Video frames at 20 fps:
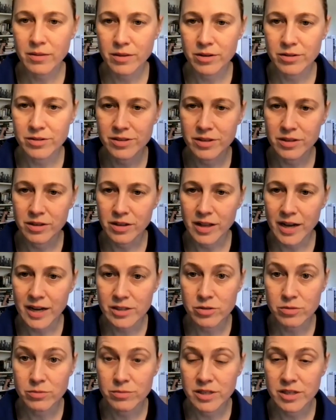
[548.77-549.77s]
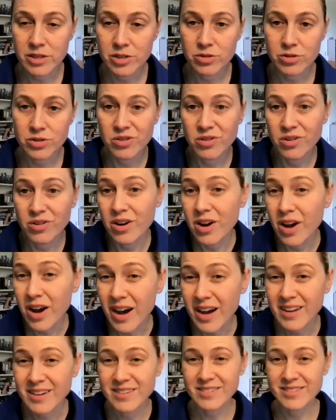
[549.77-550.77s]
The classroom teachers are
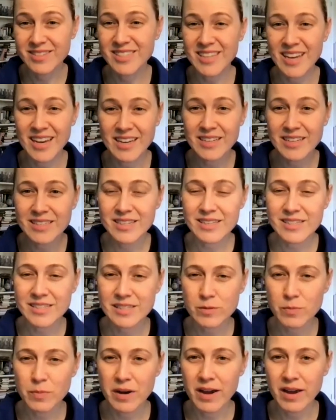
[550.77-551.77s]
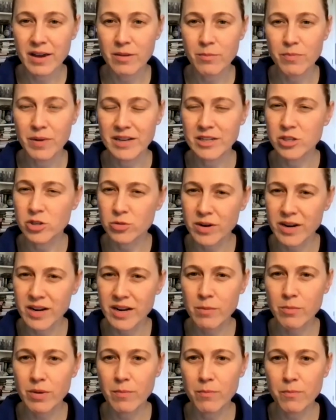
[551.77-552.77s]
not scientists by
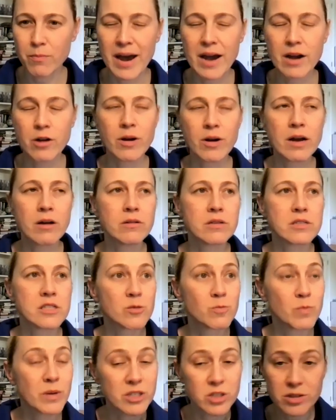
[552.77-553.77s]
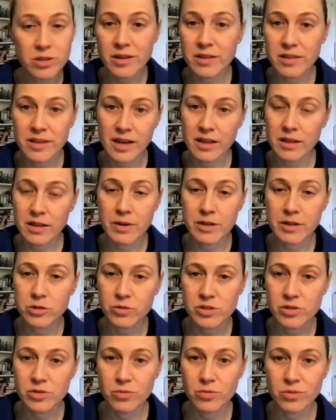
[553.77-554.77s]
training, by background, especially at the
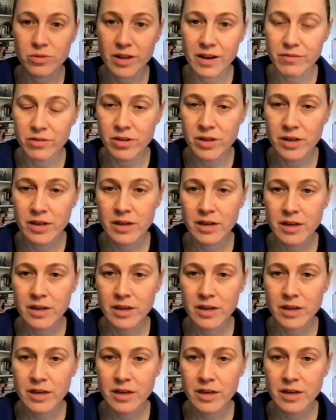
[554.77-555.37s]
elementary school level.